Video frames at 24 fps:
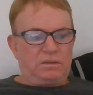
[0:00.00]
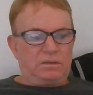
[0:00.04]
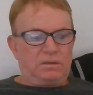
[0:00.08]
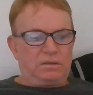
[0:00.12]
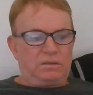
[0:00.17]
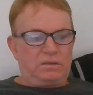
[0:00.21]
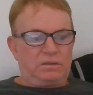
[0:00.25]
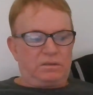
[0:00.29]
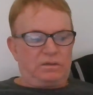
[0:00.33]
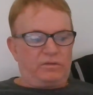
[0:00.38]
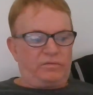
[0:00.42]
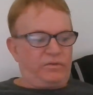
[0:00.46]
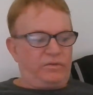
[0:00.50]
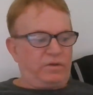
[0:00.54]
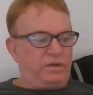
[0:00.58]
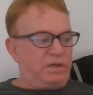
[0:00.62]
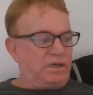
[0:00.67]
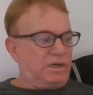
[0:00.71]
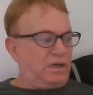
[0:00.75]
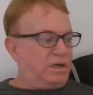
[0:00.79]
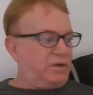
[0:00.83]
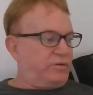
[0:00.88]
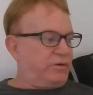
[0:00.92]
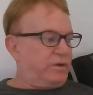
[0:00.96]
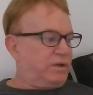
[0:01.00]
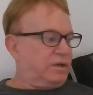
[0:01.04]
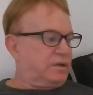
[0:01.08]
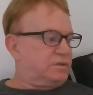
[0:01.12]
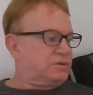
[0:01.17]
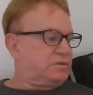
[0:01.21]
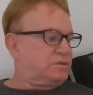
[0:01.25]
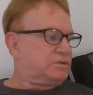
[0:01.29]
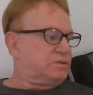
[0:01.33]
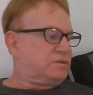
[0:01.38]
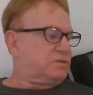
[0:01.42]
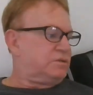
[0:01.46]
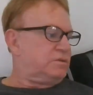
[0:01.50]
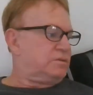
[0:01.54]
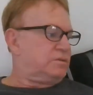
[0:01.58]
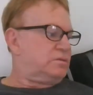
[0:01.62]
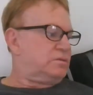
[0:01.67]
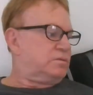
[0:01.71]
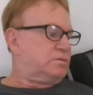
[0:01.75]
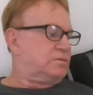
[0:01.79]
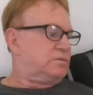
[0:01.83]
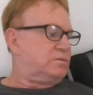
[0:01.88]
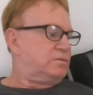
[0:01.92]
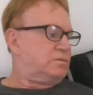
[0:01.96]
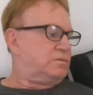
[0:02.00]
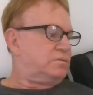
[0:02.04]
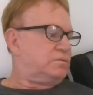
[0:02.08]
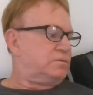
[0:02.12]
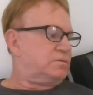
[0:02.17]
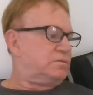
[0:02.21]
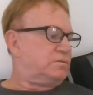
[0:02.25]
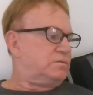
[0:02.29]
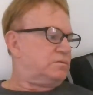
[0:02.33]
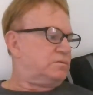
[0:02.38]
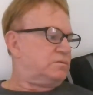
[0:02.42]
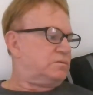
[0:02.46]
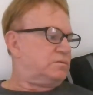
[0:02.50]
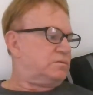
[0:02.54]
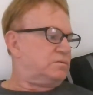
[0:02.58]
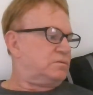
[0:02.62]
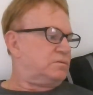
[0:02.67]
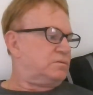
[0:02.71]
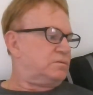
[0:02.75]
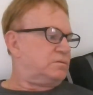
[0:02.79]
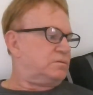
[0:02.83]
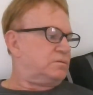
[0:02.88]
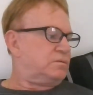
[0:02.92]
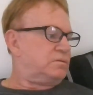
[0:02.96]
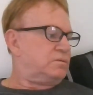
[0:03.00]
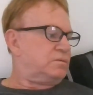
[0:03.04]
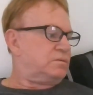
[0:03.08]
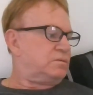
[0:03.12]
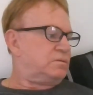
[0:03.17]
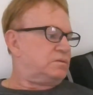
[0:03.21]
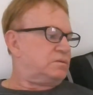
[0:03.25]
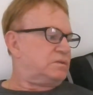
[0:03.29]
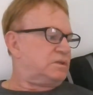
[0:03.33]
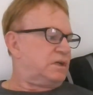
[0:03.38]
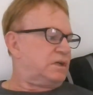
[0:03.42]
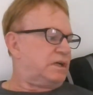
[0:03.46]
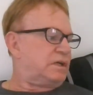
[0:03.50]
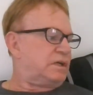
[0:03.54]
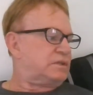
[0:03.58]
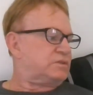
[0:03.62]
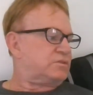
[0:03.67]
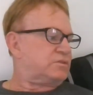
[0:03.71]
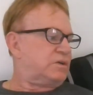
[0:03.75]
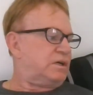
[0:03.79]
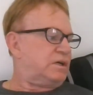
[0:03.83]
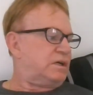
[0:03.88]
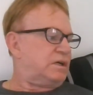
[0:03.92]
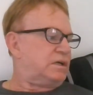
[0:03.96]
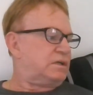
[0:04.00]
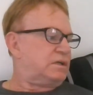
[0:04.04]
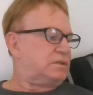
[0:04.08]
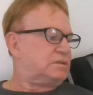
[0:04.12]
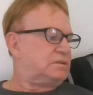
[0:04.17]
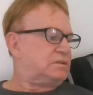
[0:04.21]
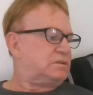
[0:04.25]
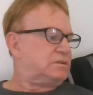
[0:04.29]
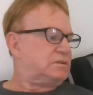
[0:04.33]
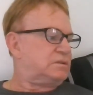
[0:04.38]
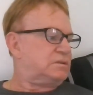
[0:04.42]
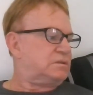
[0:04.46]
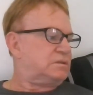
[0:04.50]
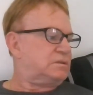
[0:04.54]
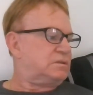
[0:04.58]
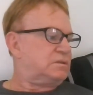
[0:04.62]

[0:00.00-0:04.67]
If you're going to take drugs